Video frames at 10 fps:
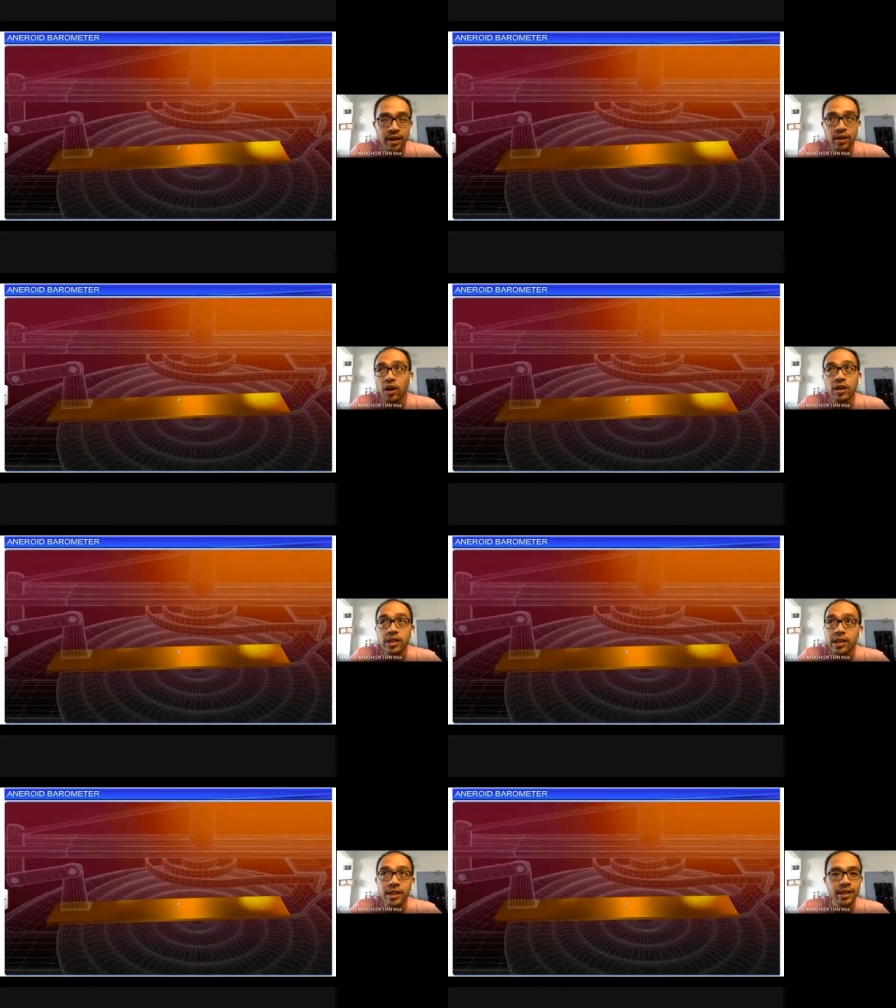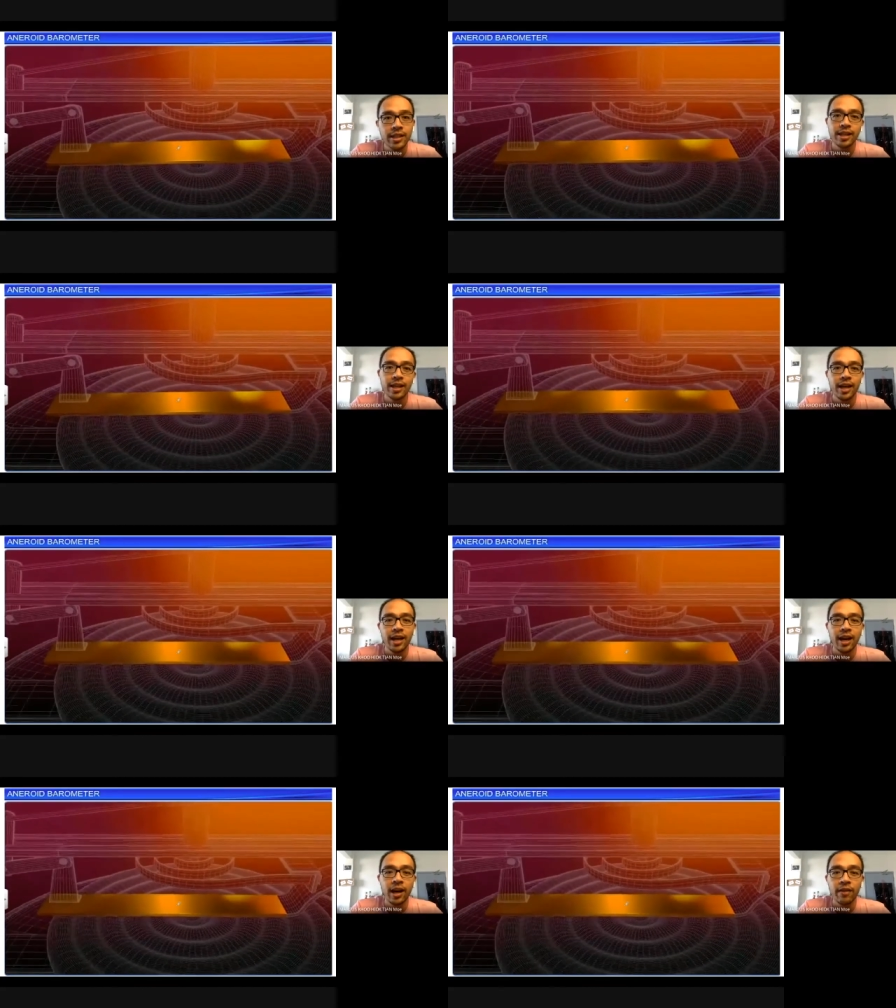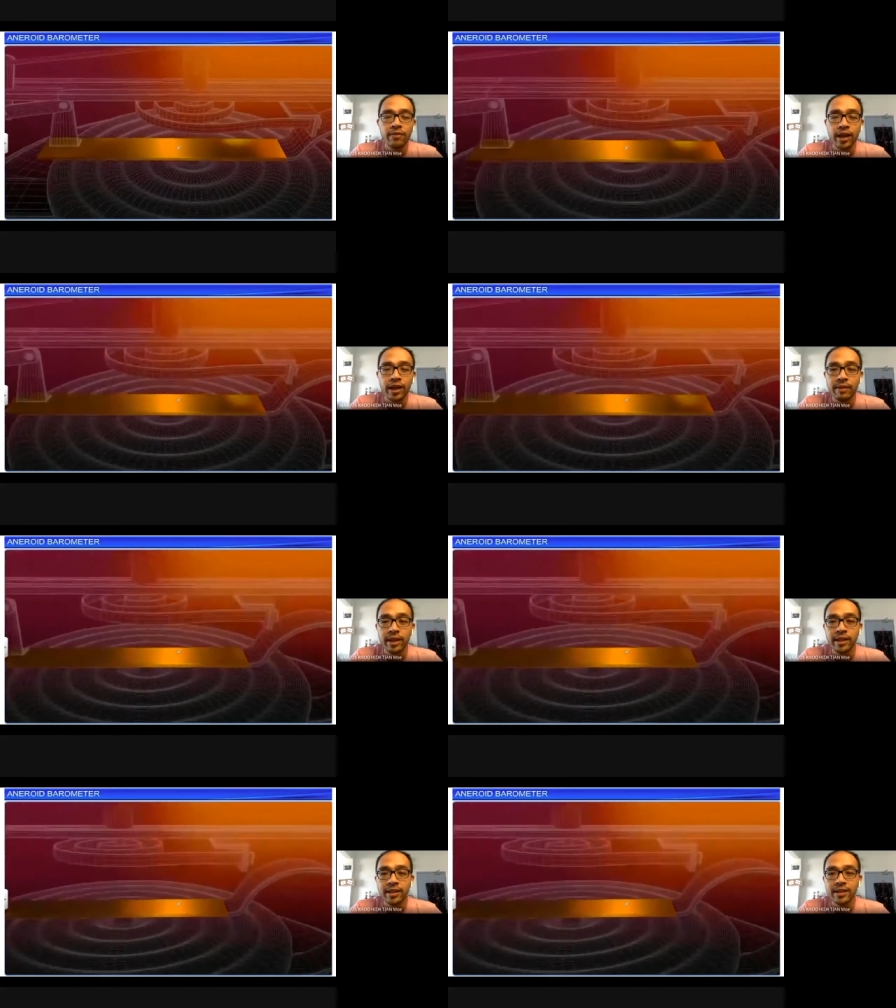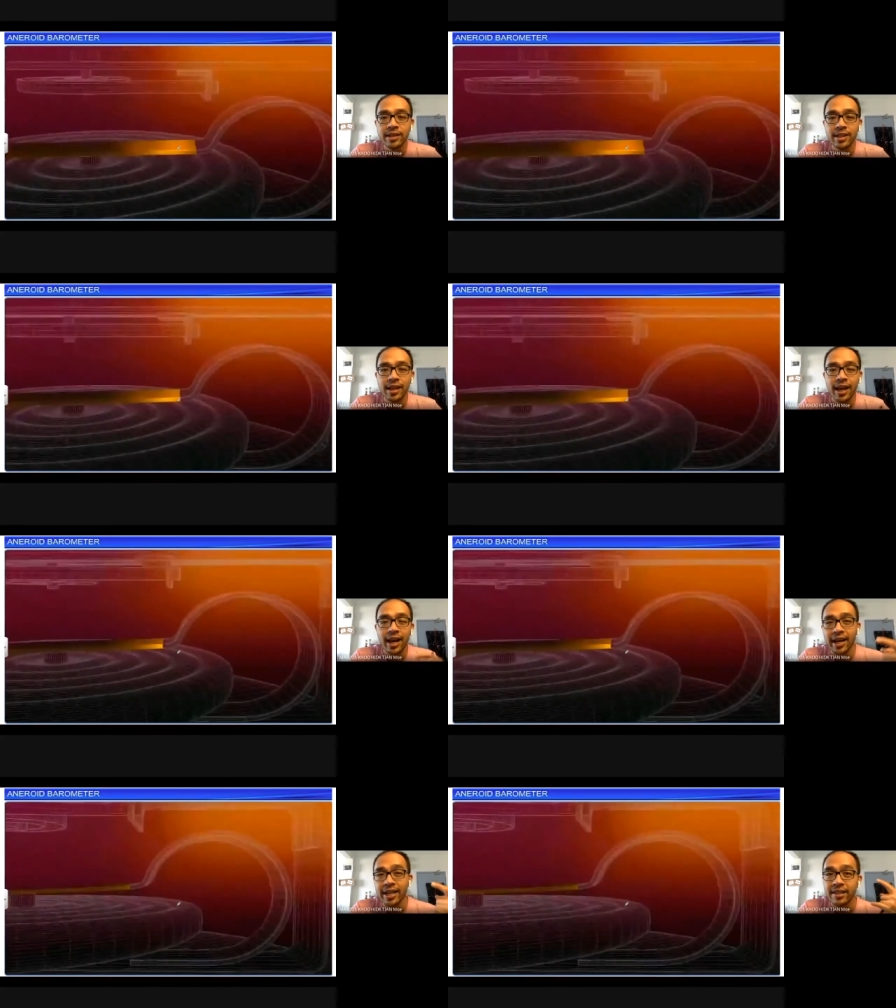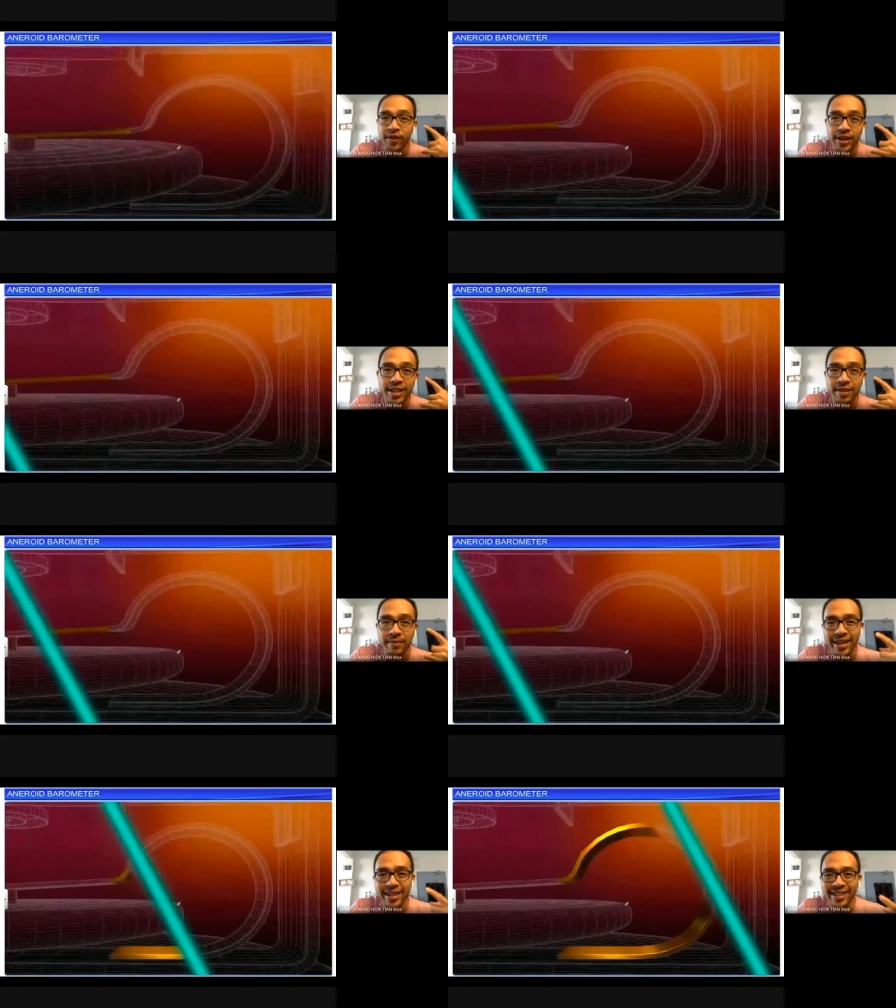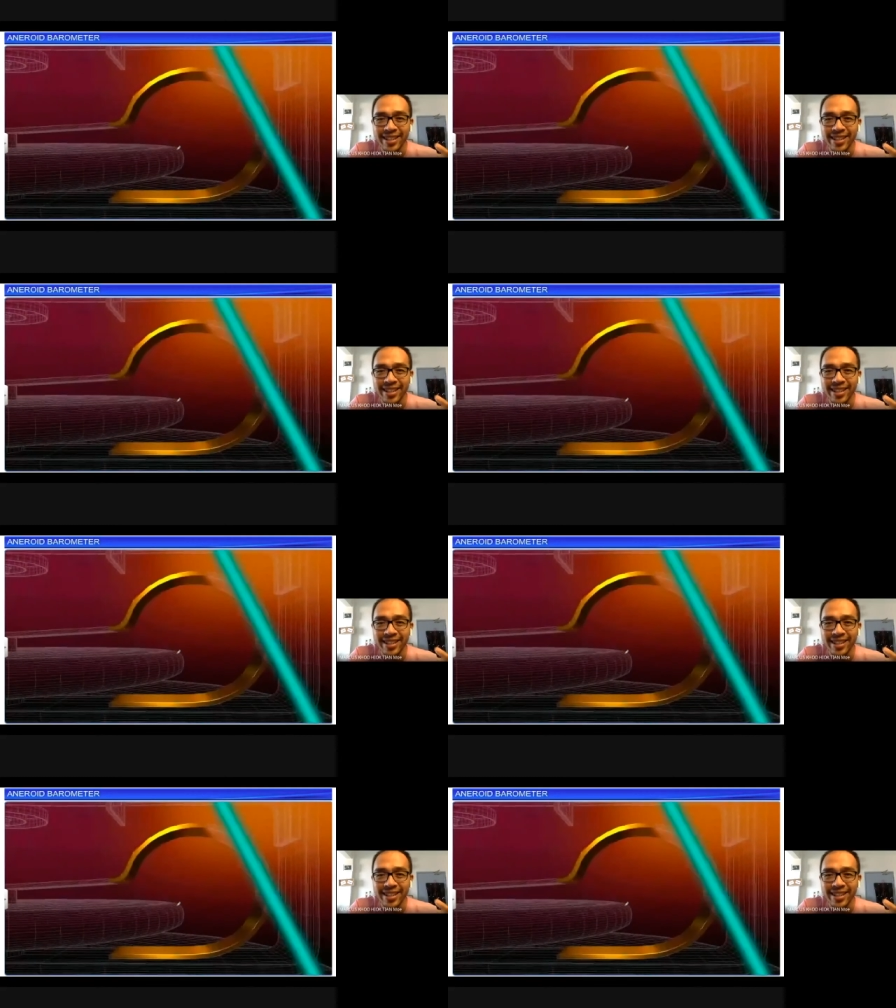Gosh, I have to explain this. And there's a voice in my ear.